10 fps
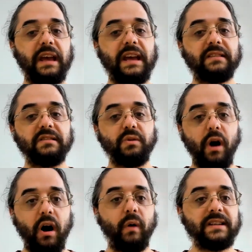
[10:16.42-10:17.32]
cases, you
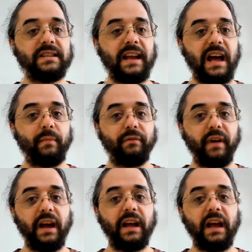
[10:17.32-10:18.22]
always need
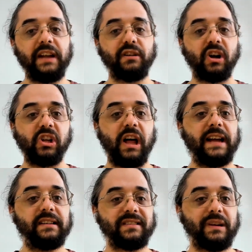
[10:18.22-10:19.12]
MFA, and your
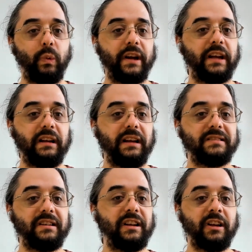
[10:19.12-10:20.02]
client doesn't want it
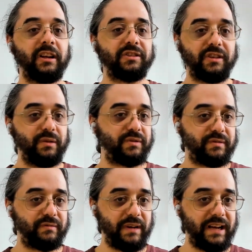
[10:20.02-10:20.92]
isn't an
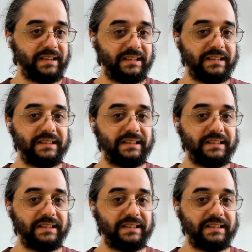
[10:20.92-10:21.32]
excuse, right?